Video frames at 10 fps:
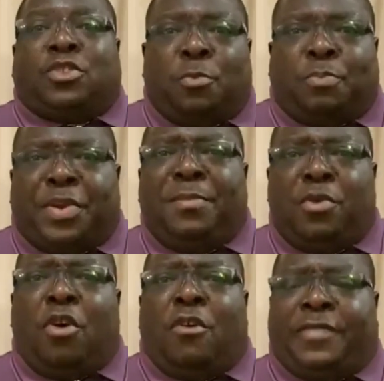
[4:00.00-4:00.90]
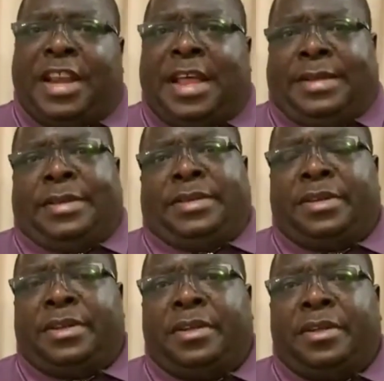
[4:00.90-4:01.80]
supreme law of the land,
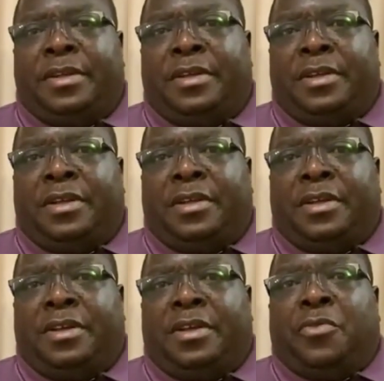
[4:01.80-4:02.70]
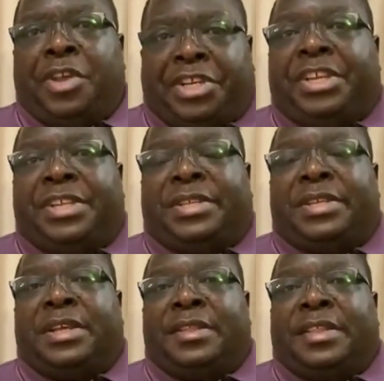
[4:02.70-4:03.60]
which is
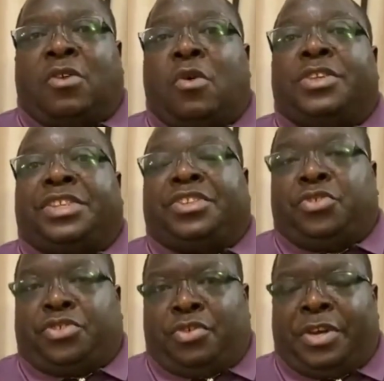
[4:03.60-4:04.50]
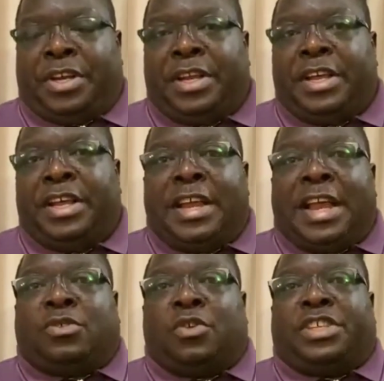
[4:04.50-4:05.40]
the Constitution in
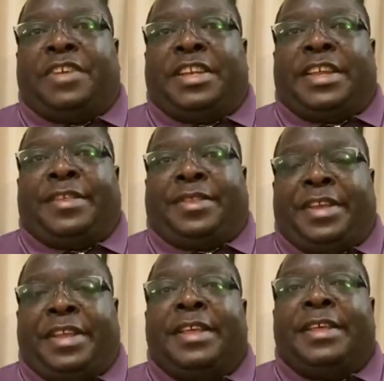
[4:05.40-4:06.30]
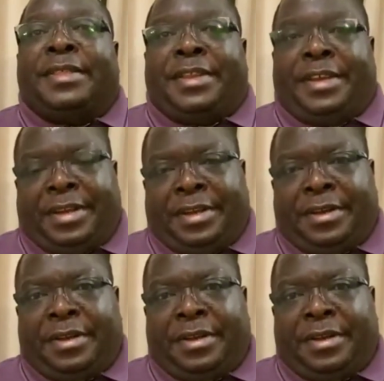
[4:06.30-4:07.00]
Article 73(3).